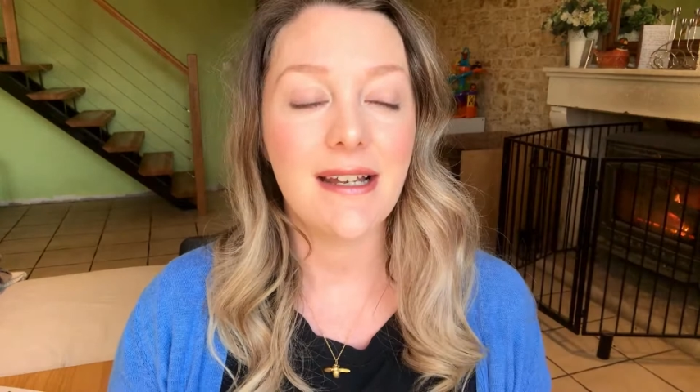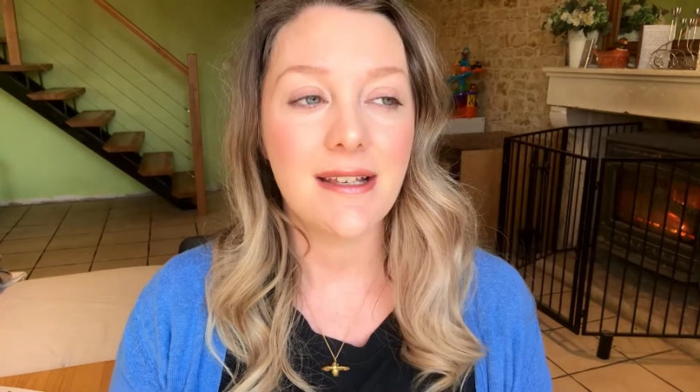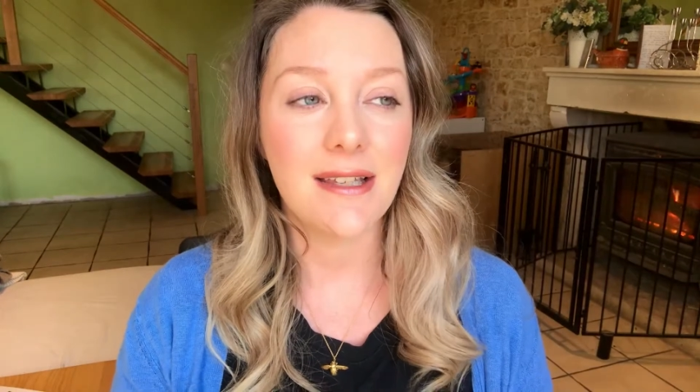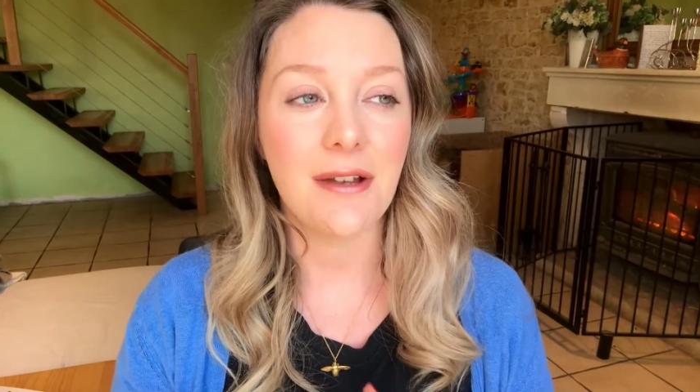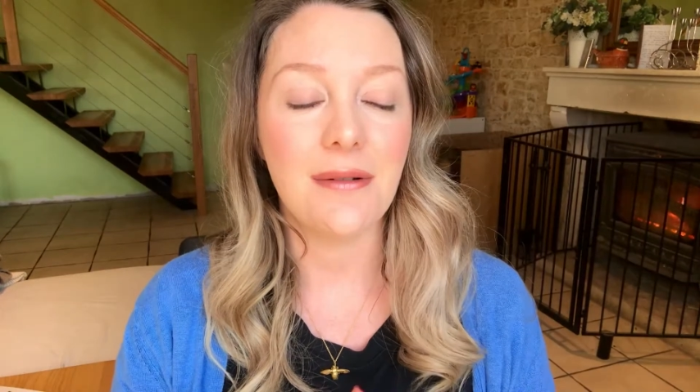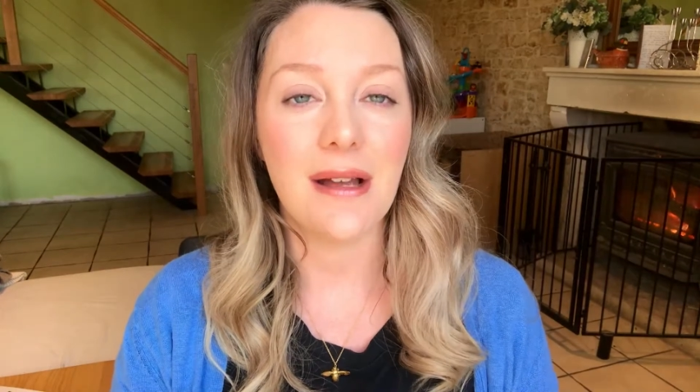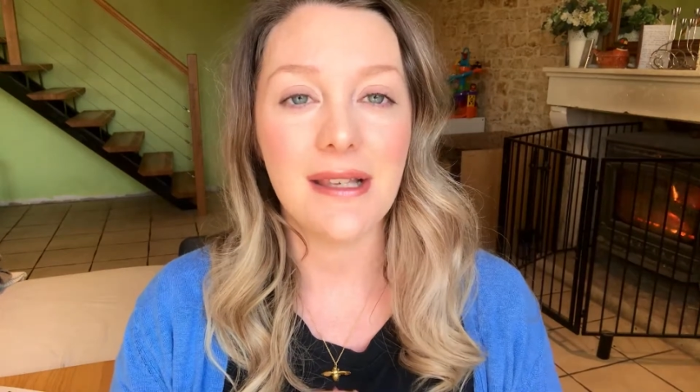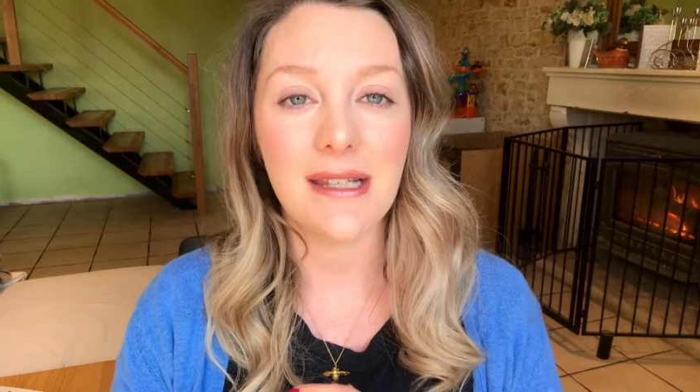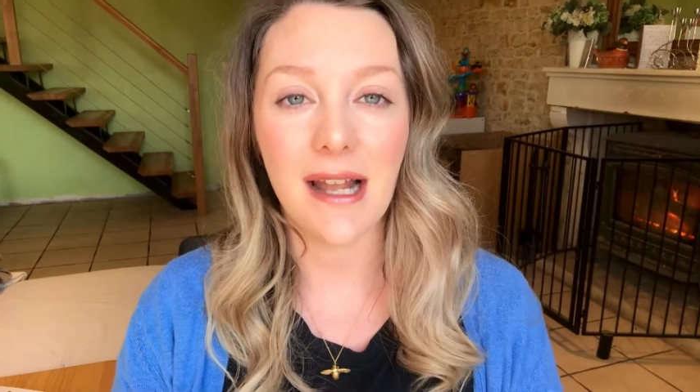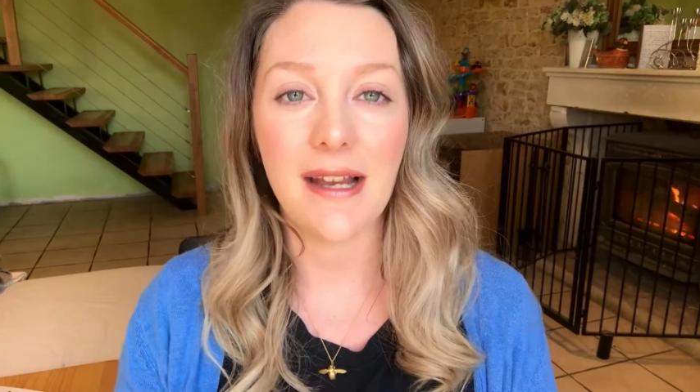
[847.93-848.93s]
So a
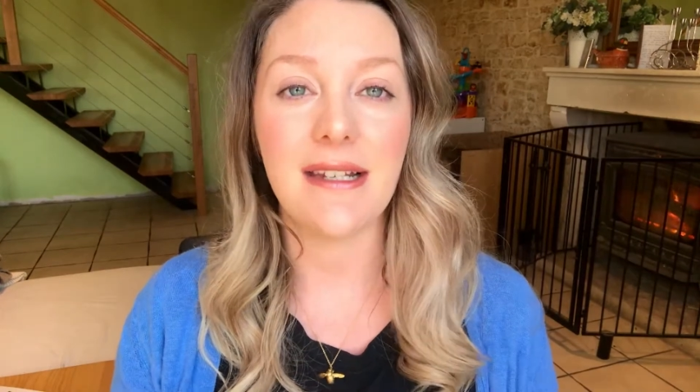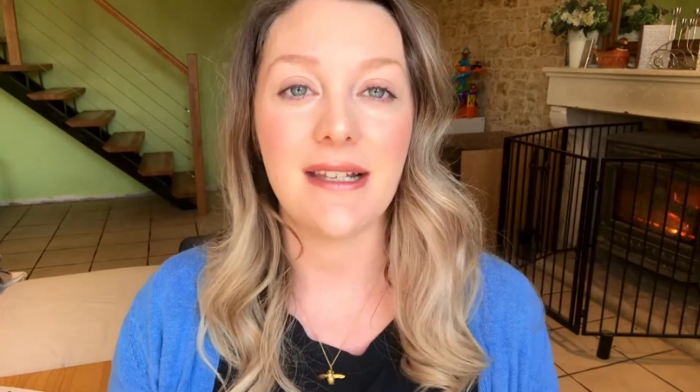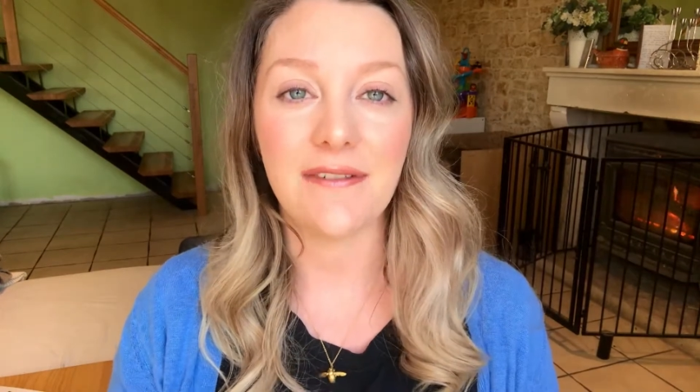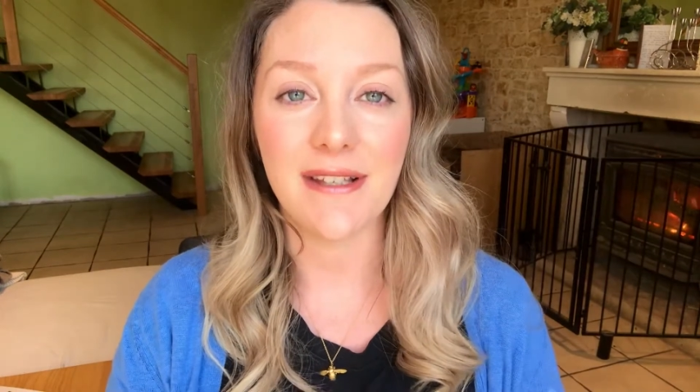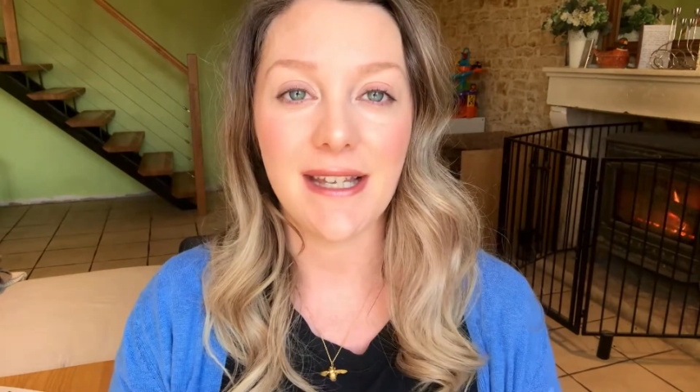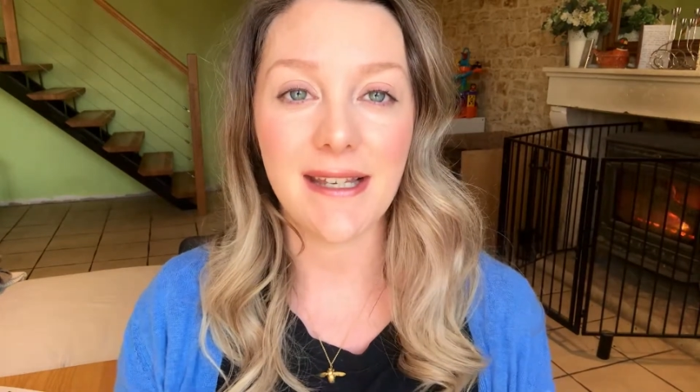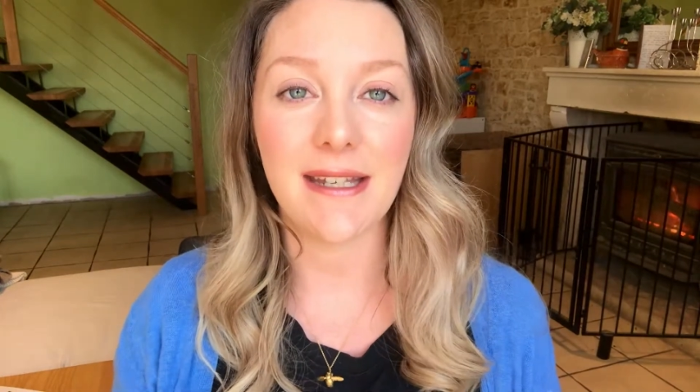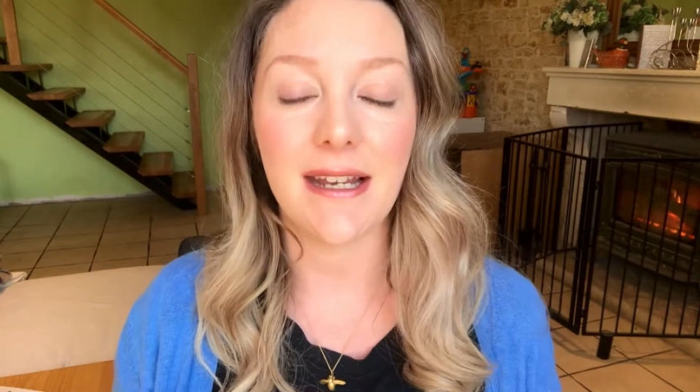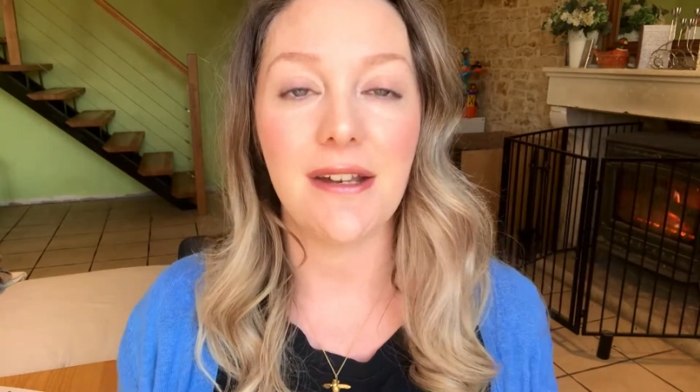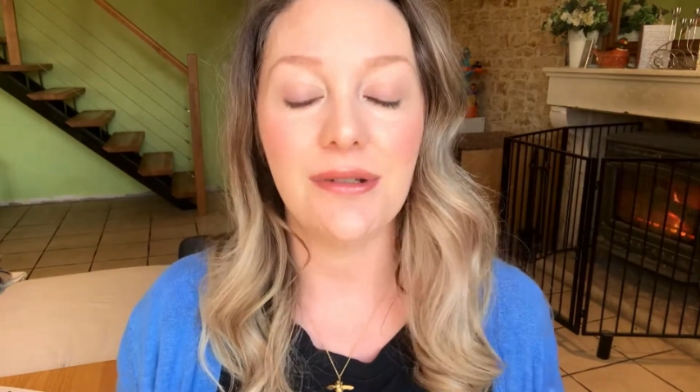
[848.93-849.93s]
slide is
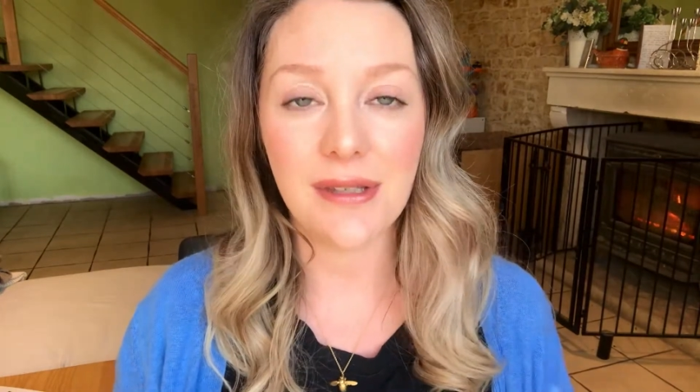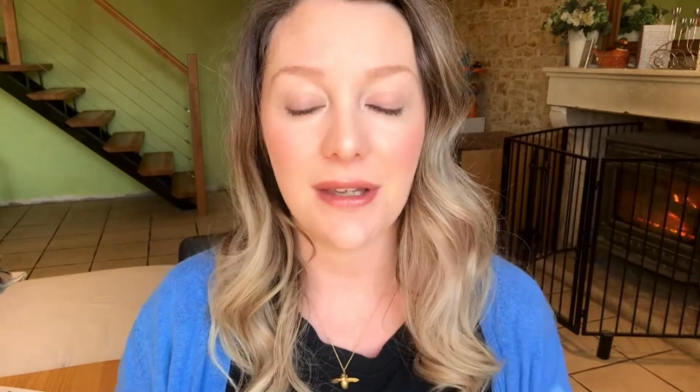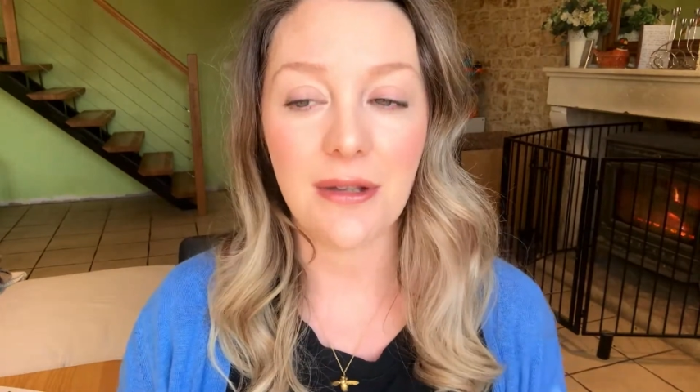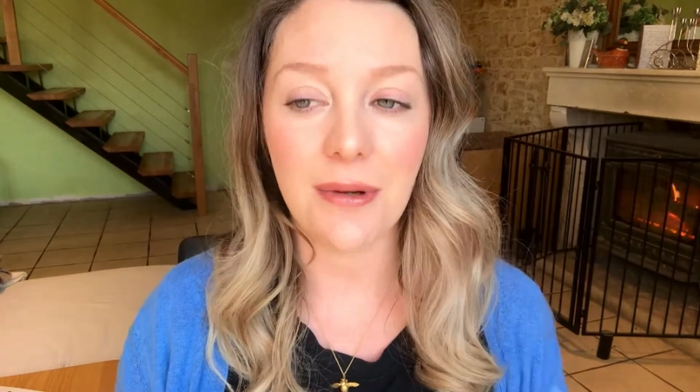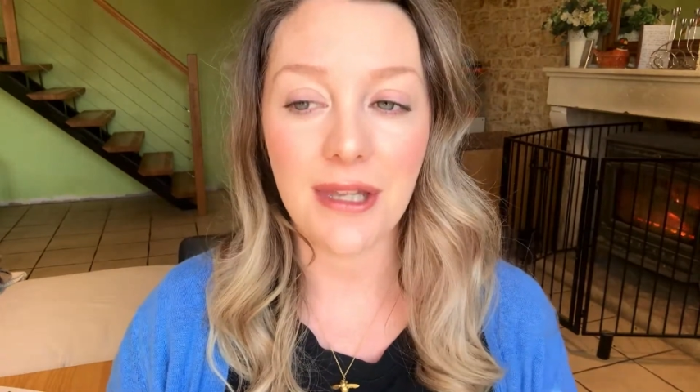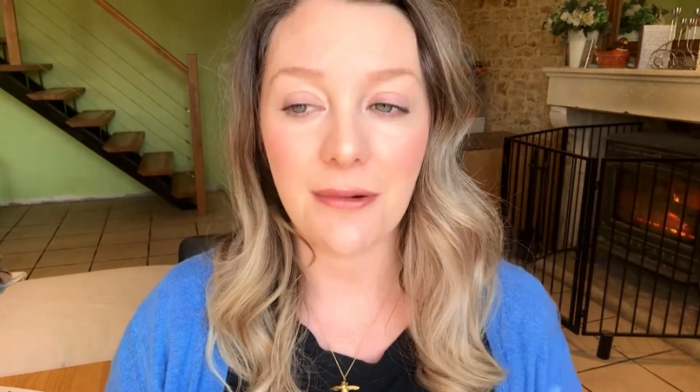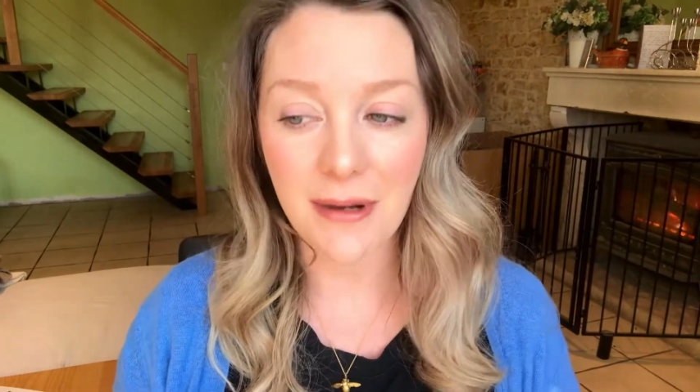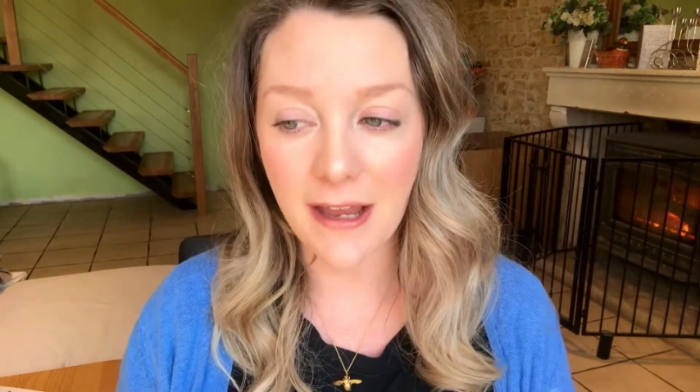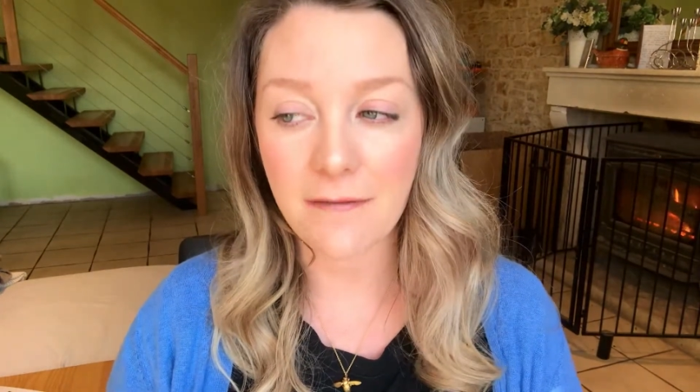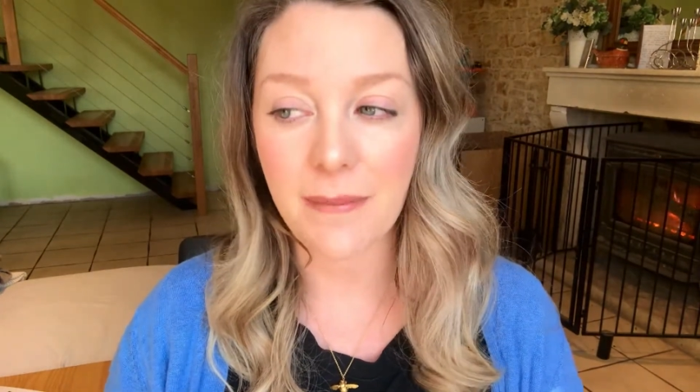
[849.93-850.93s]
fantastic. And also the one that
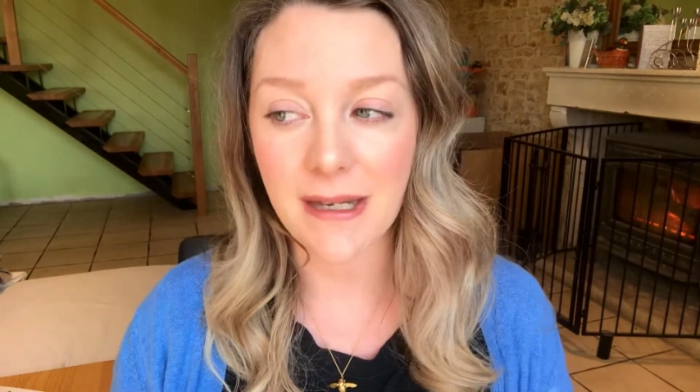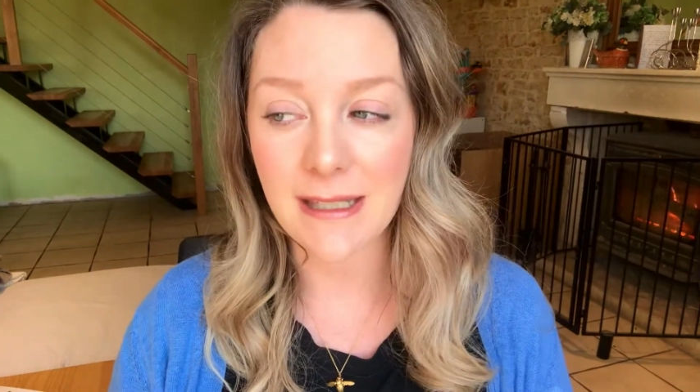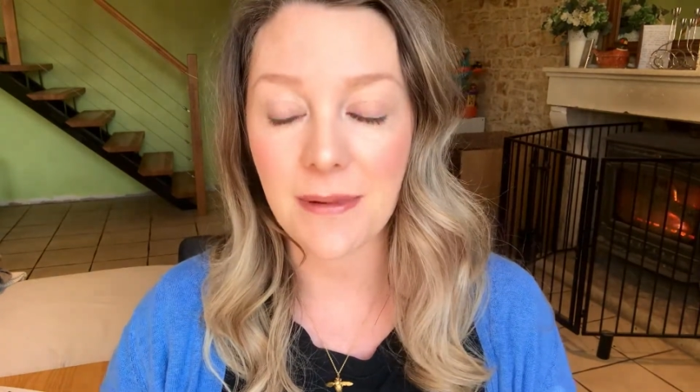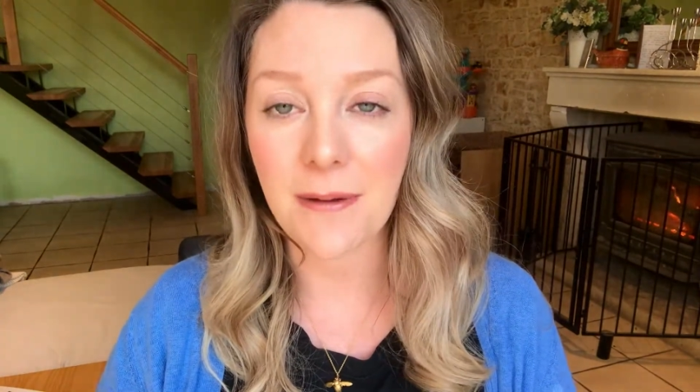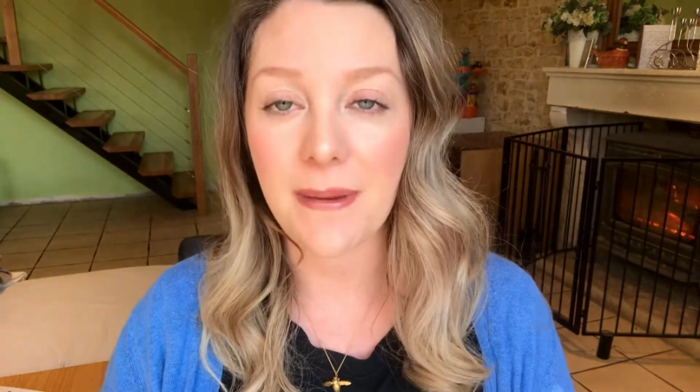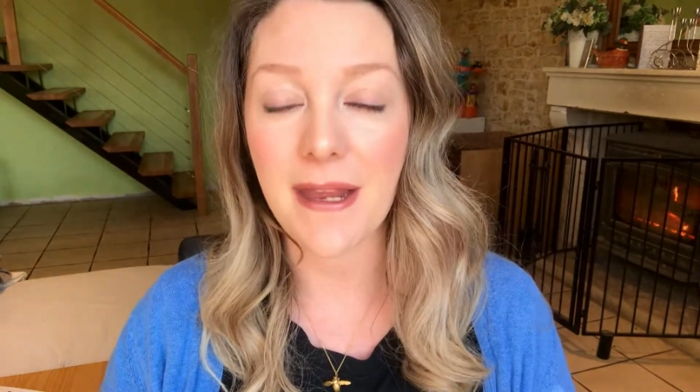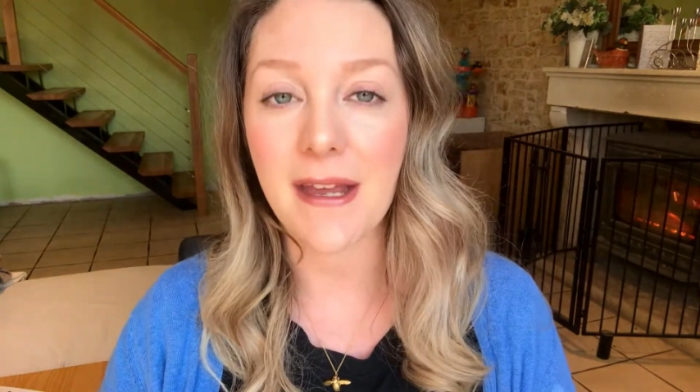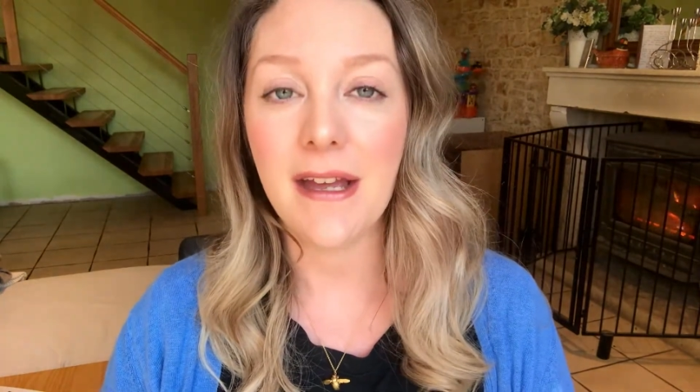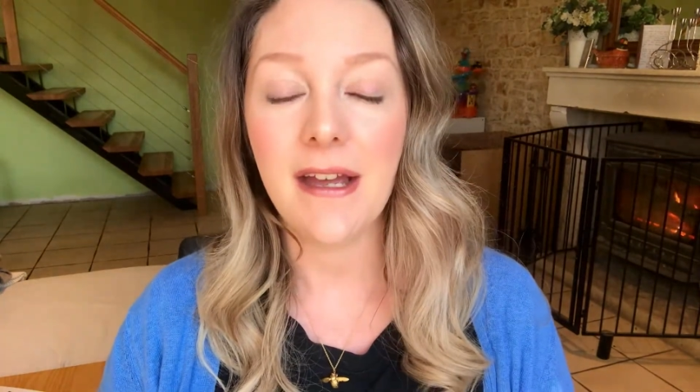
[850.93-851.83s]
we have by Smoby,